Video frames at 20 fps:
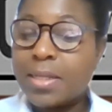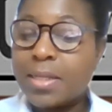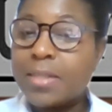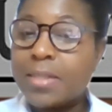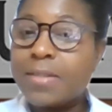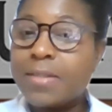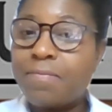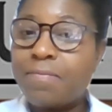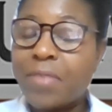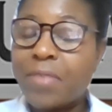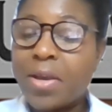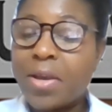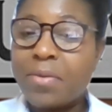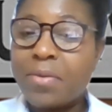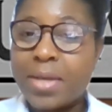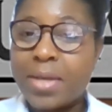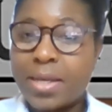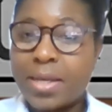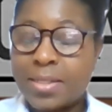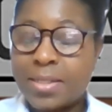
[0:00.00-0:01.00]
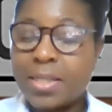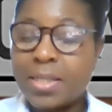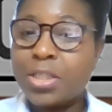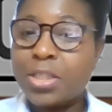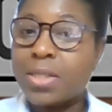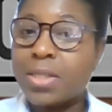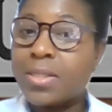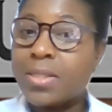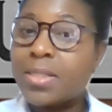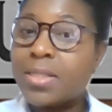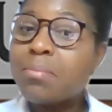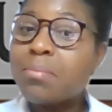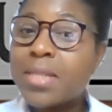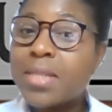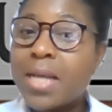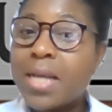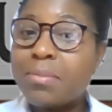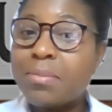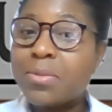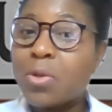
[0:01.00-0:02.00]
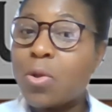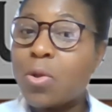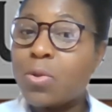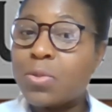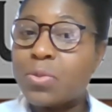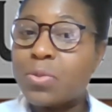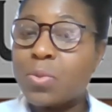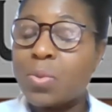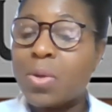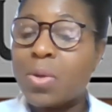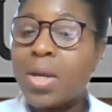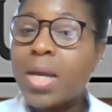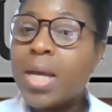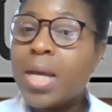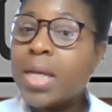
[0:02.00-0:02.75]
It's very essential. Sometimes also